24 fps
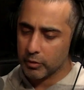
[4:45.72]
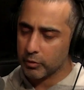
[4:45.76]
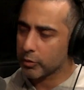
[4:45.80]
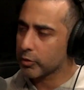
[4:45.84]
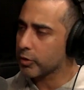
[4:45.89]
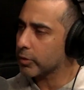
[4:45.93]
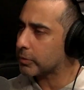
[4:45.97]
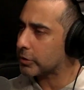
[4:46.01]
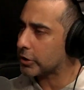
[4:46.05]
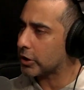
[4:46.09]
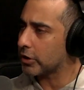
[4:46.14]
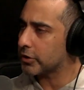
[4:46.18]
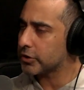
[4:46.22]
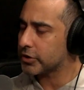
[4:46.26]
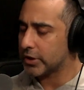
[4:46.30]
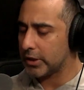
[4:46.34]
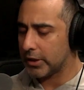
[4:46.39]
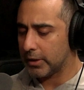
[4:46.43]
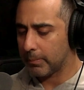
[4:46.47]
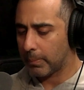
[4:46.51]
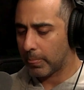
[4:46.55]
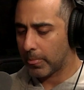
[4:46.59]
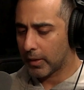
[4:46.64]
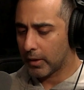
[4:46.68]
With
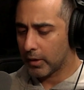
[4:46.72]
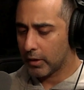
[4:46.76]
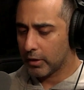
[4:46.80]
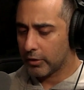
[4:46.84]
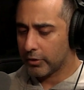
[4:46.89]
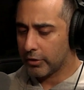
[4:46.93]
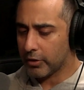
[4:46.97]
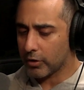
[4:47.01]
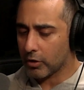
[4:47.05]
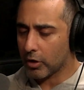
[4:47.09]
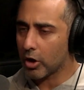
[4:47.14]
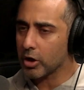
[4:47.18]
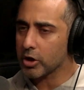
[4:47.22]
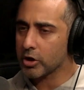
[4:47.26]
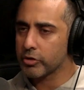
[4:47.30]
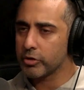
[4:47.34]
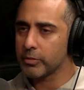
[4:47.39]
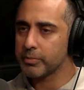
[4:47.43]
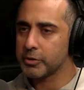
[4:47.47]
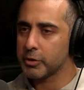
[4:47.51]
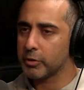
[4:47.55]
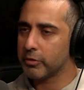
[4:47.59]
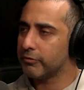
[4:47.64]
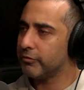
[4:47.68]
cryptocurrency, there are
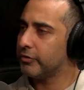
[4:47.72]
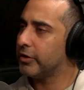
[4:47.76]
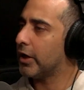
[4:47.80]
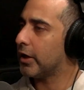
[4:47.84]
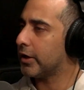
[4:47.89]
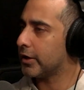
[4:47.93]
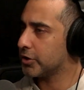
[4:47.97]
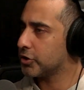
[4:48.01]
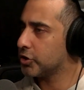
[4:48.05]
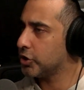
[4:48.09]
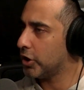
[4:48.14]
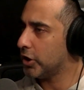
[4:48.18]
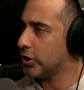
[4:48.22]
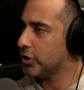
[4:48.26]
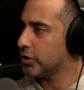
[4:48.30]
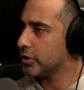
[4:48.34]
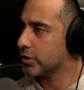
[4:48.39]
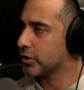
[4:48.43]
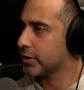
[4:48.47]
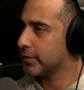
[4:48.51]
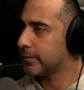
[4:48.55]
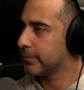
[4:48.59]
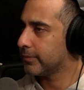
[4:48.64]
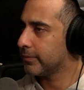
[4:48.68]
crypto and fiat
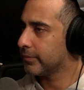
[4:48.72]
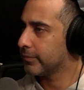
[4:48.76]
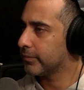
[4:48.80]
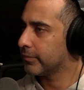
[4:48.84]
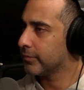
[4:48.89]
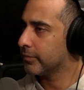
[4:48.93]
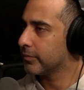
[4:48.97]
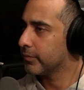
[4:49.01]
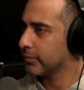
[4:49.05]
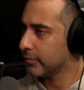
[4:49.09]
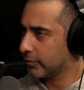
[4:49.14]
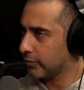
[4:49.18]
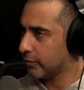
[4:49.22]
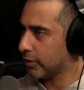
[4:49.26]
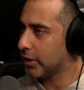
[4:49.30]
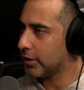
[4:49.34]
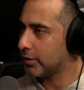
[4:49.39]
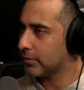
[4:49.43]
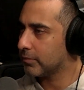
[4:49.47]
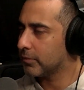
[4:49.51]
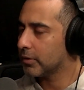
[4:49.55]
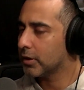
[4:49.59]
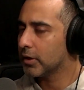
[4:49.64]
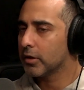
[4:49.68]
exchanges,
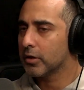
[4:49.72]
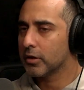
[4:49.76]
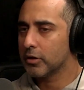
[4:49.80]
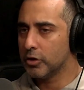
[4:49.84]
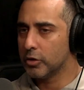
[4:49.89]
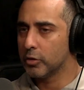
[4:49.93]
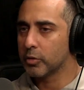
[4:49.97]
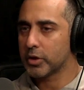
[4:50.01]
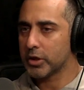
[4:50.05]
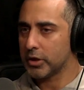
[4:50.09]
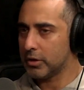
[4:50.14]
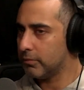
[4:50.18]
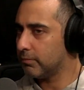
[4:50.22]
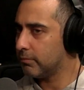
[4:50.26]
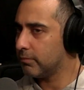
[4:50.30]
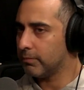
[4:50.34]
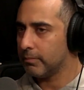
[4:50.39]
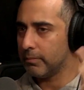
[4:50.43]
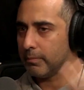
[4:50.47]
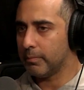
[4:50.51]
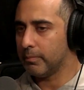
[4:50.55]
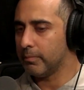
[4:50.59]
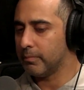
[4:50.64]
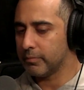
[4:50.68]
right? You can
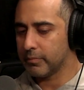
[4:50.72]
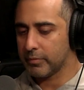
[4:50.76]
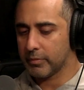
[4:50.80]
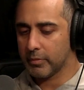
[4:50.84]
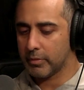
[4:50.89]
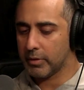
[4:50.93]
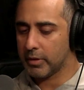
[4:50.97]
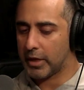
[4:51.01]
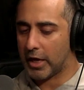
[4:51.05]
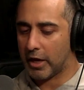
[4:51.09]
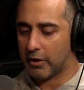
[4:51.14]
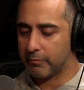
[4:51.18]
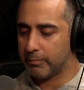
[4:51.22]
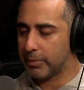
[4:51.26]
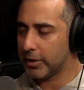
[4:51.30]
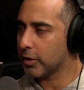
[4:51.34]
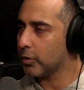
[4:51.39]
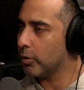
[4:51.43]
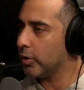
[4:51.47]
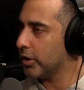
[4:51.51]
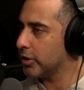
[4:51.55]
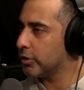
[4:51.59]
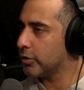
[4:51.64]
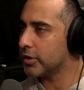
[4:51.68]
have
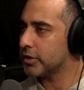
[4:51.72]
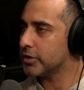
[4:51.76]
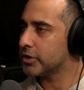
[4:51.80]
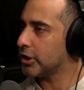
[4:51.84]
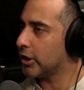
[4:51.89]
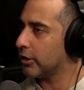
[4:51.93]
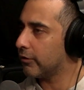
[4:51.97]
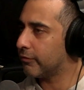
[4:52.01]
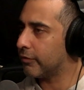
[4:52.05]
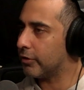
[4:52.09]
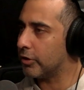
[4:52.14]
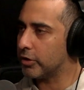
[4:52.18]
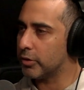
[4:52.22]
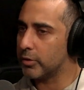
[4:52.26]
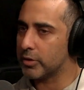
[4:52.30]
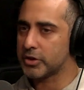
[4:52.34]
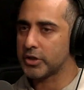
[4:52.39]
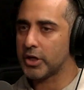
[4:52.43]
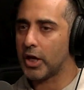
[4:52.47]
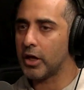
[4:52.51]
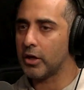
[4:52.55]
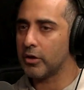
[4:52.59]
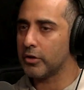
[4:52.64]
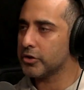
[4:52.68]
Bitcoin, you can sell it for US
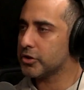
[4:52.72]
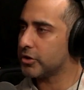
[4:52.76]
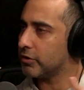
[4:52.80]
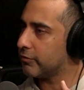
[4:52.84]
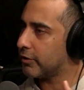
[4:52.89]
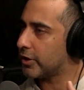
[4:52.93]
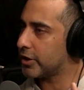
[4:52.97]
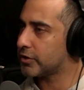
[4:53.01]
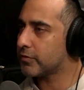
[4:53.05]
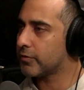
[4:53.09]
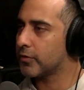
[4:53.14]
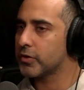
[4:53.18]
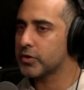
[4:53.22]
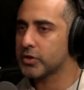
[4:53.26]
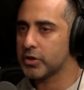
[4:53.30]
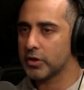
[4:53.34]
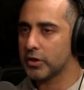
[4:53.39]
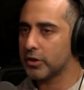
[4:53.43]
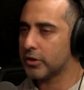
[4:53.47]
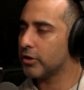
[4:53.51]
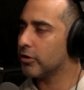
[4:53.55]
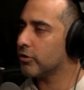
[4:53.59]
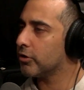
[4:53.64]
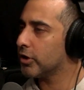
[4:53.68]
dollars, and vice
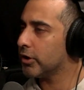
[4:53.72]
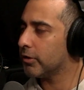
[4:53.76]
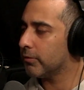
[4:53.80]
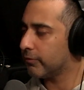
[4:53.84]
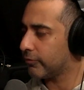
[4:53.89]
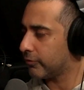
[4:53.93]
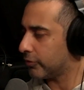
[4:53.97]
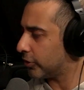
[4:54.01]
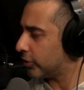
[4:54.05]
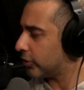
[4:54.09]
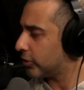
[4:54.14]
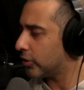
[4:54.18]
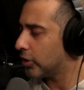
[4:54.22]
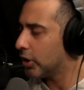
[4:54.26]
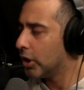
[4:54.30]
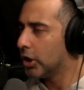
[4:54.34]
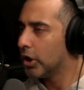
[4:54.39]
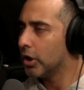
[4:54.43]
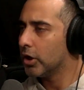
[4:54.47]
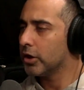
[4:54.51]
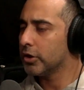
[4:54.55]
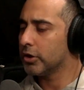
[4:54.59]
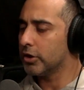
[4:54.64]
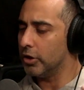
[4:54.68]
versa, Ethereum for,
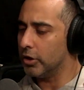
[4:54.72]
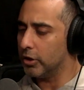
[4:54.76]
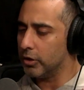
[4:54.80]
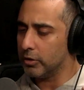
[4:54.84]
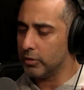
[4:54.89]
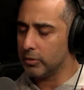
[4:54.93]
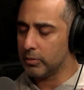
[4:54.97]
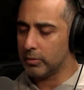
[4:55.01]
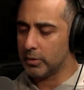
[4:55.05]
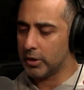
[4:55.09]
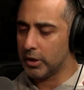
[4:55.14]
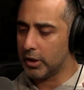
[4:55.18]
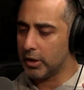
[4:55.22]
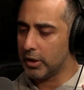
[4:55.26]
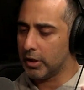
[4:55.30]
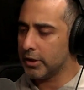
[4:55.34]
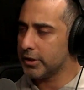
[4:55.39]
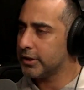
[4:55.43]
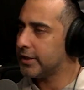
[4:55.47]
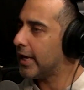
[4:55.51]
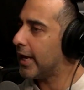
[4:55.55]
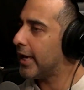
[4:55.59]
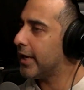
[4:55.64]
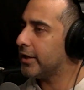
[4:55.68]

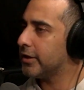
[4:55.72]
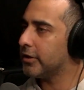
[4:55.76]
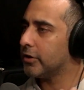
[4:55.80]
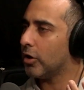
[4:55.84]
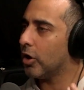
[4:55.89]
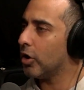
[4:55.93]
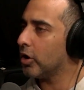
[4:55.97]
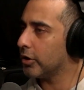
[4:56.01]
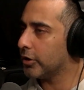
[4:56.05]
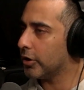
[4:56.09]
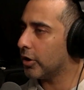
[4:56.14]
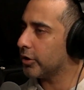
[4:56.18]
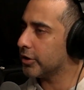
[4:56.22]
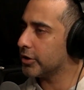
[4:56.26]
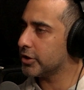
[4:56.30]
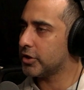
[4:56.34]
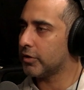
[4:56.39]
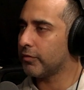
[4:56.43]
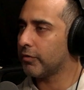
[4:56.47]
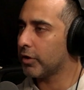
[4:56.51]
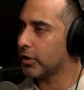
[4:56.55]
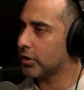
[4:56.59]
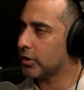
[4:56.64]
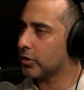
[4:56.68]
yen, all these
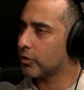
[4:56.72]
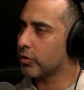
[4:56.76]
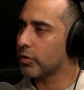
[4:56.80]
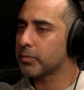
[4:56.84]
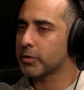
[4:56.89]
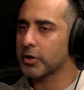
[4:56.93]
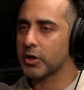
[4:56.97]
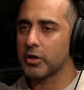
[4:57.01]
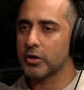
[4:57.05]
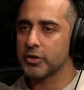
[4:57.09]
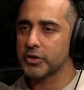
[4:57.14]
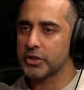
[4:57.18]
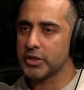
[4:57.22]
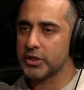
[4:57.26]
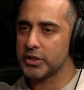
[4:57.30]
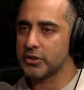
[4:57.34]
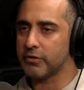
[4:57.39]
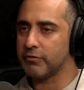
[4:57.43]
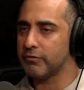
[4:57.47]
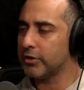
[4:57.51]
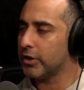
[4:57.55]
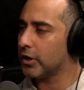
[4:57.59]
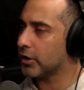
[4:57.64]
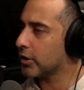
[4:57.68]
different cryptocurrencies
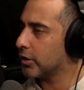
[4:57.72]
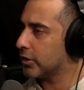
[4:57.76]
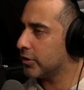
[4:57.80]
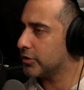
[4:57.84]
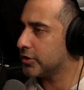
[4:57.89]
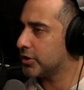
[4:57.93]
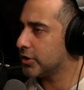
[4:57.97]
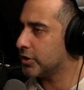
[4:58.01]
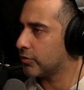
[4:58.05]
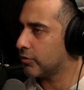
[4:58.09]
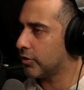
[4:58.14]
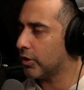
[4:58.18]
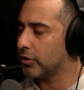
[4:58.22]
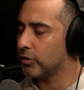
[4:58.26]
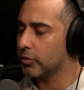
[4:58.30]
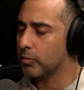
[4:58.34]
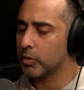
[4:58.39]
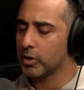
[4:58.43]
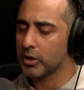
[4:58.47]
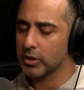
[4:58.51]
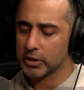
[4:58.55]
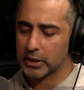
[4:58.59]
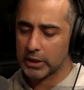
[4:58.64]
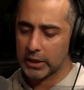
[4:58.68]
and fiat currencies around the
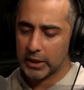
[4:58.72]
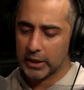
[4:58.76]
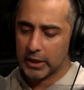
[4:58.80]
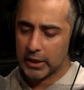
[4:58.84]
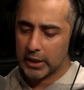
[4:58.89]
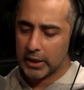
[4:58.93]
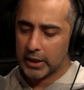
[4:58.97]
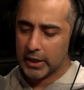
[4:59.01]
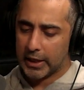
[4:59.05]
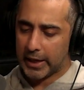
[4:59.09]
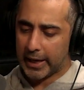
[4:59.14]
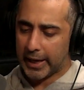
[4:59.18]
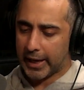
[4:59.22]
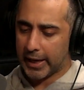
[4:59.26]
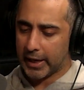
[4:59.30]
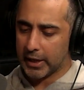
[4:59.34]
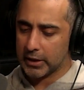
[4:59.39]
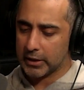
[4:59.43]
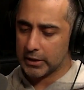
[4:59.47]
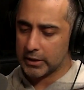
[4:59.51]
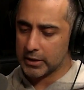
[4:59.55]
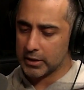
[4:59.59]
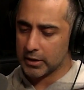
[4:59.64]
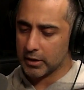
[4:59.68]
world.
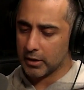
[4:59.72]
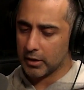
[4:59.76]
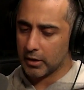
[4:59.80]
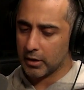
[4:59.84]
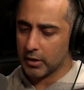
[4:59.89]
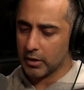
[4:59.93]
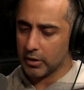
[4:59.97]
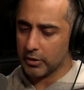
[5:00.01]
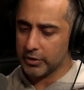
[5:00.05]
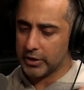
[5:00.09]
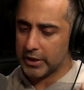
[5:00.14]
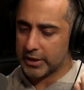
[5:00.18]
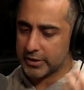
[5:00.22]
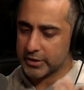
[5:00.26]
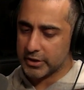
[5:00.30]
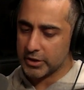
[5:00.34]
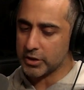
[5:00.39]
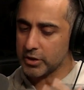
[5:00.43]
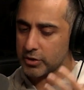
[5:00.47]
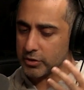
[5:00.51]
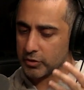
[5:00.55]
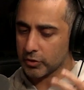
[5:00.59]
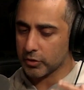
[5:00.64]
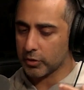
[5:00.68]
And the
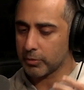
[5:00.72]
existence of